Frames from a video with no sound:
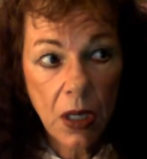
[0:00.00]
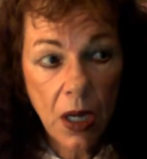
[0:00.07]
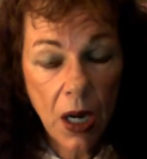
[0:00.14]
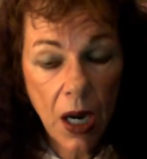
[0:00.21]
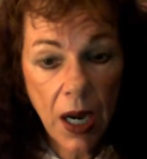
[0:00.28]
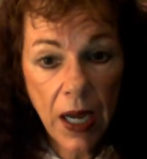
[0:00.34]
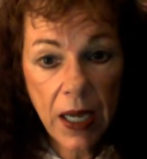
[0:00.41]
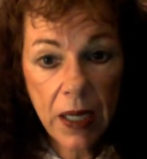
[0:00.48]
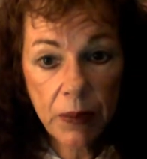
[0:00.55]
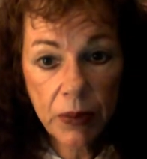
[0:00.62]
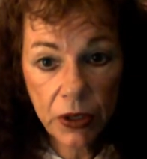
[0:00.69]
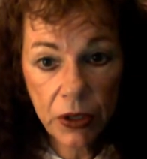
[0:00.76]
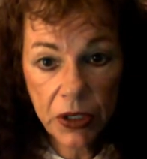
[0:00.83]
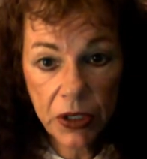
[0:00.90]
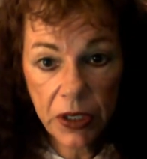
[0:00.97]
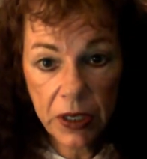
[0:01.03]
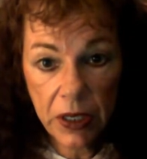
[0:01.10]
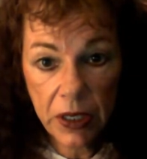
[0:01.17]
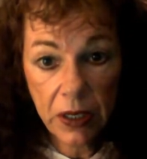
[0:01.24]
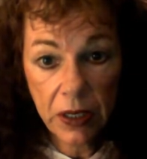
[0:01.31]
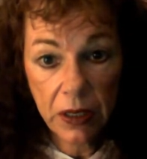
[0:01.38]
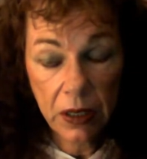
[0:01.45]
I
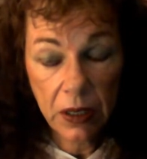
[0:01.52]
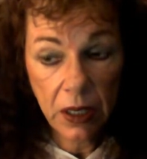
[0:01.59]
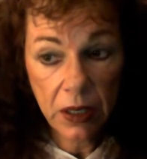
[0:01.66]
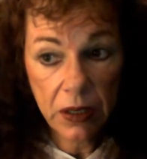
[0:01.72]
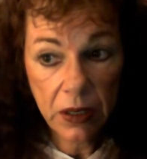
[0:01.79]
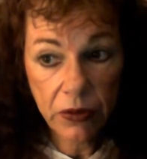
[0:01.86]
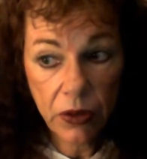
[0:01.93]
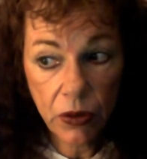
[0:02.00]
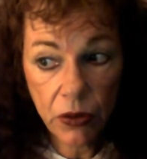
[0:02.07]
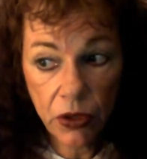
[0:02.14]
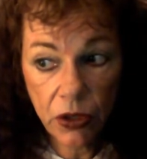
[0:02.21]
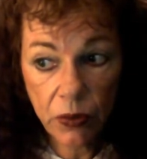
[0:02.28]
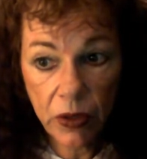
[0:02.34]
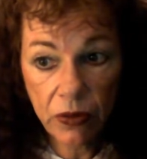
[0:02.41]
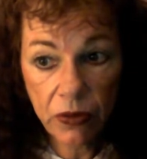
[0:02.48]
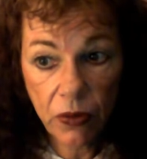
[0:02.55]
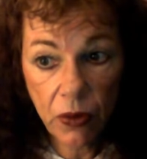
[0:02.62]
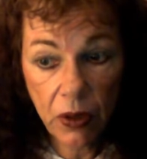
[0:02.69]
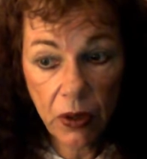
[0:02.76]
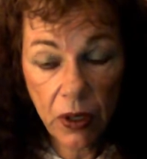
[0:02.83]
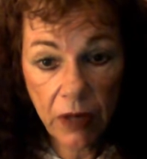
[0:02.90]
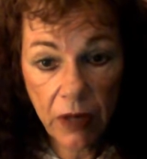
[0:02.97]
personally, as I've told you
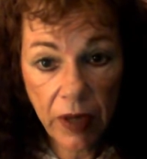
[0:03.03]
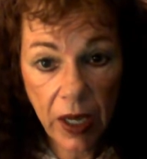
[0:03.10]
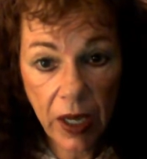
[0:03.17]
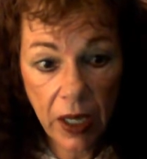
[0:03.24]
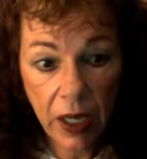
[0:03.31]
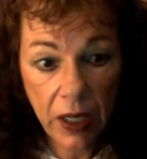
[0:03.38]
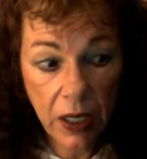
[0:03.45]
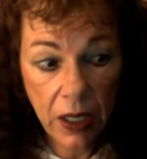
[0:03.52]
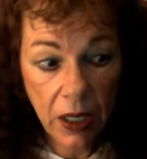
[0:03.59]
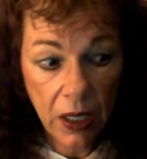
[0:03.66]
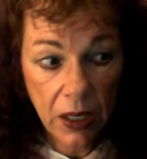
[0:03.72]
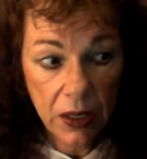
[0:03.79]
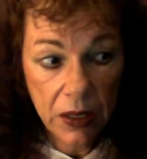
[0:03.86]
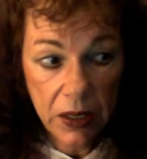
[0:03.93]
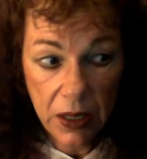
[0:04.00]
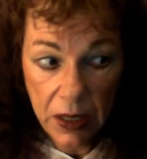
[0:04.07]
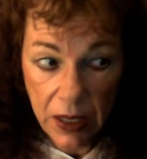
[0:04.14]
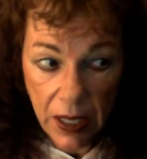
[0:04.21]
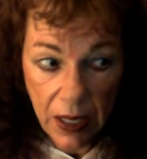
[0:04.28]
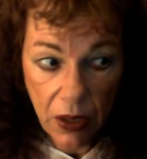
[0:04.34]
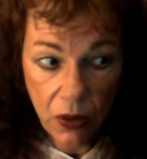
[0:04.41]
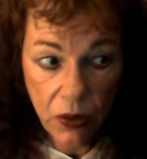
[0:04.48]
before, have seen
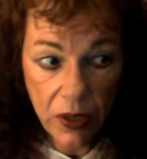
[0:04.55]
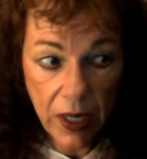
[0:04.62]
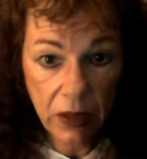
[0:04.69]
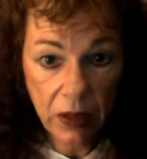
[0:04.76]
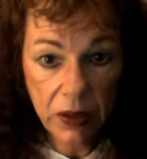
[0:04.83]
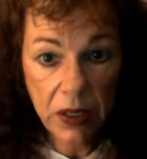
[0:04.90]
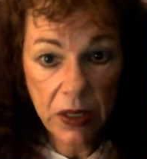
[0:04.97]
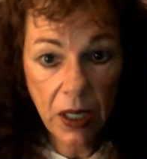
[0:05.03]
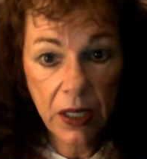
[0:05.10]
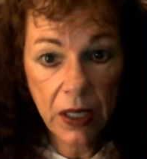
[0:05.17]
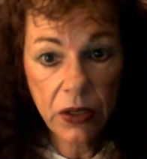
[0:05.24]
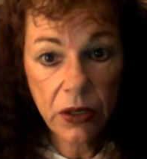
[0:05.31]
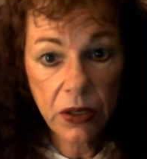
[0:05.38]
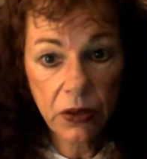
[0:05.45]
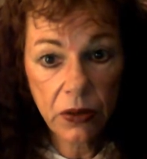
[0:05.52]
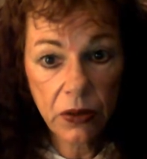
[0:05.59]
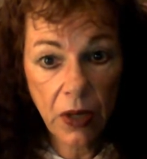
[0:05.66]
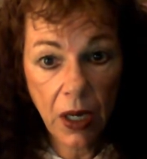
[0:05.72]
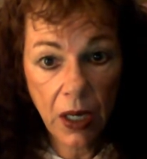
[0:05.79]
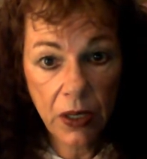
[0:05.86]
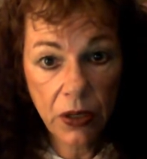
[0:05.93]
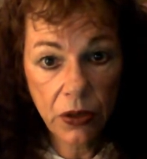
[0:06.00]
no downside to
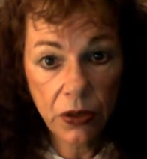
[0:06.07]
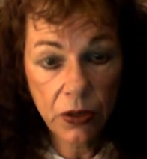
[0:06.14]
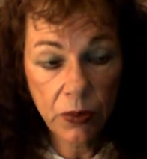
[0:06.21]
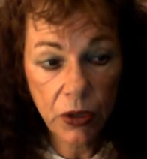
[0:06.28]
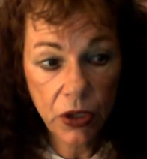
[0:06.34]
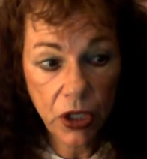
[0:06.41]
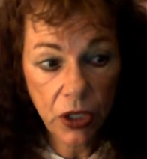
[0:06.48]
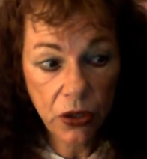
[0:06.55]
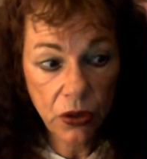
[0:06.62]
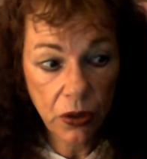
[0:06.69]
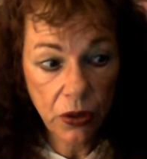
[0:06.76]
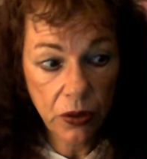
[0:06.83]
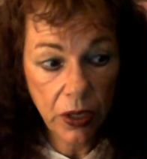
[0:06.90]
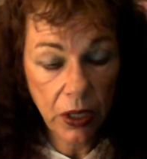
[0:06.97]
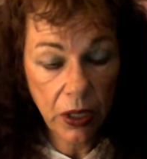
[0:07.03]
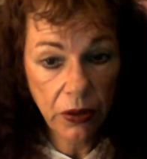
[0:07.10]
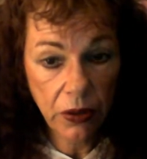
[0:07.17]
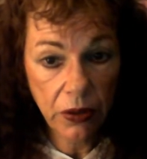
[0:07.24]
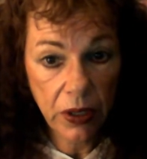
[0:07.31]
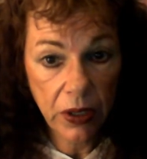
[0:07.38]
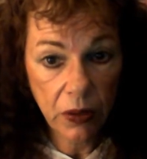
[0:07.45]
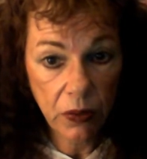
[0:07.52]
high-dose progesterone other
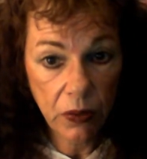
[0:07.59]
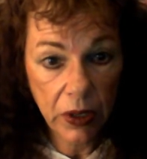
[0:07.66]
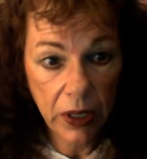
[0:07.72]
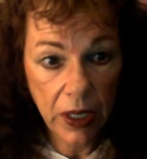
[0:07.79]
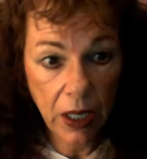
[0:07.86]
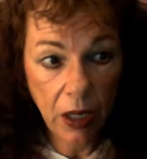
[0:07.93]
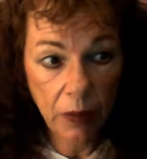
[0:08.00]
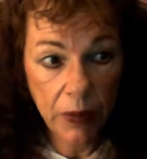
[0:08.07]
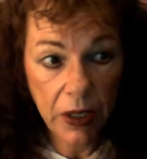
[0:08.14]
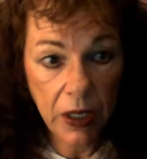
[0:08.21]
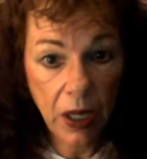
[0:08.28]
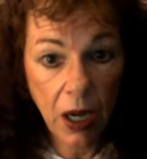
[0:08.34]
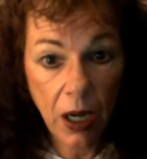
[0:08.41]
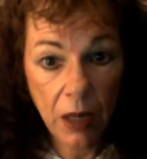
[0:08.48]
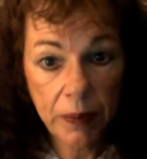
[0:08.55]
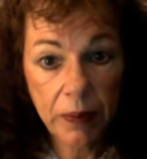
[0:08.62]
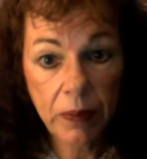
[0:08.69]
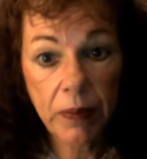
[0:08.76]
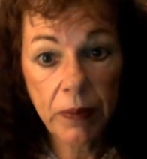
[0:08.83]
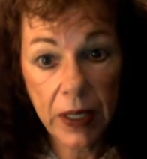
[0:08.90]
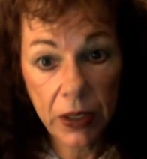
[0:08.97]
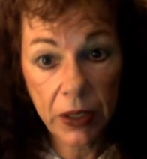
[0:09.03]
than it really helping calm
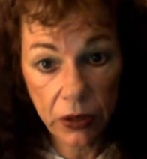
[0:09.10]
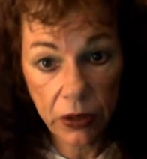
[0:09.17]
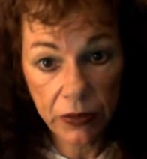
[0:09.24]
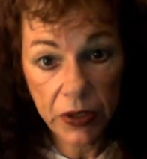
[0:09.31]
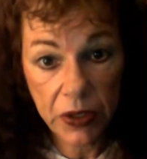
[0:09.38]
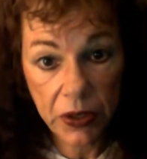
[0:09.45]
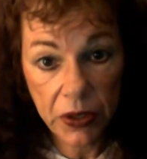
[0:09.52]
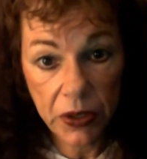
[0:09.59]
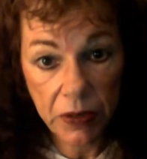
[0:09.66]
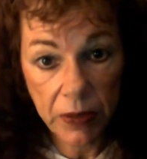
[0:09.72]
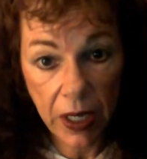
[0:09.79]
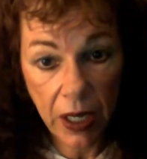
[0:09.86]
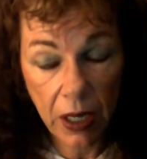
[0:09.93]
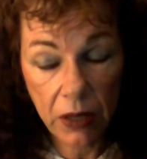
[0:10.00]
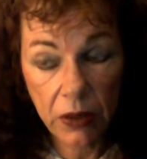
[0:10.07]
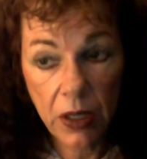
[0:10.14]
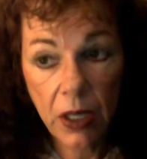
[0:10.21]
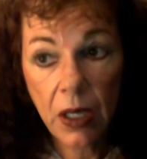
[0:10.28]
my nervous system down.